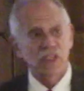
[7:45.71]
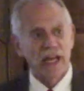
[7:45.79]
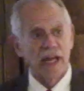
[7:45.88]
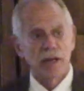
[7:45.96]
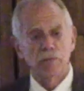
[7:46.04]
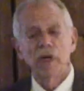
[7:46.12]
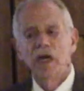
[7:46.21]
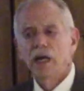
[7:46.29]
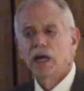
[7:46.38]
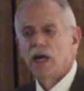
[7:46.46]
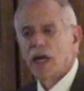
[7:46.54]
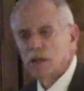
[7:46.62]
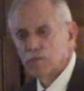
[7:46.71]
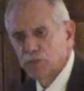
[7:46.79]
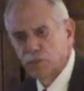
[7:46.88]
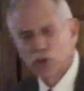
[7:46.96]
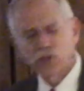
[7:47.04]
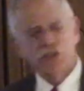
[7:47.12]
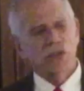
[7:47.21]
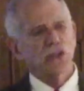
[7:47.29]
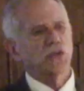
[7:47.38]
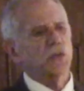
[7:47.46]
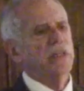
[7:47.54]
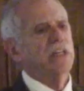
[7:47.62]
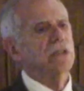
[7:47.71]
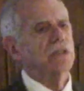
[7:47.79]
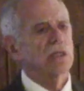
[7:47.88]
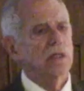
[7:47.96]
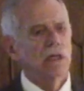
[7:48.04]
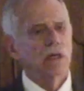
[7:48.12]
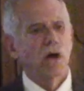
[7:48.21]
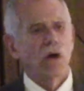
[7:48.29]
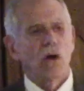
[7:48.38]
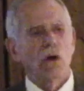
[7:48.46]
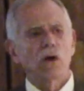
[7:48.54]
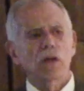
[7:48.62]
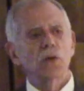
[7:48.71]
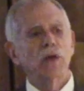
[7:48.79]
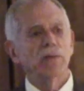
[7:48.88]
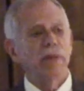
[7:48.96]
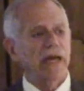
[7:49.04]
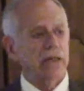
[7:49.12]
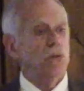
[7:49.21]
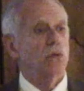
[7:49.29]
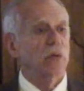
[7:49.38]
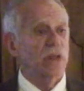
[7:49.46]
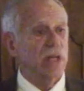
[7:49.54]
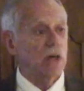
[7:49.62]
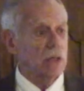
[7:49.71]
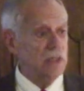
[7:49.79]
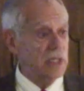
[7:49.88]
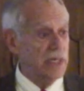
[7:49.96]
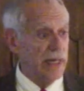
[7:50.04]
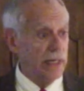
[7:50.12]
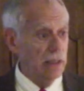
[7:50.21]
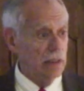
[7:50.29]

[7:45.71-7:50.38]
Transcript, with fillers: came and pushed the Swedes all the way back to where they are today.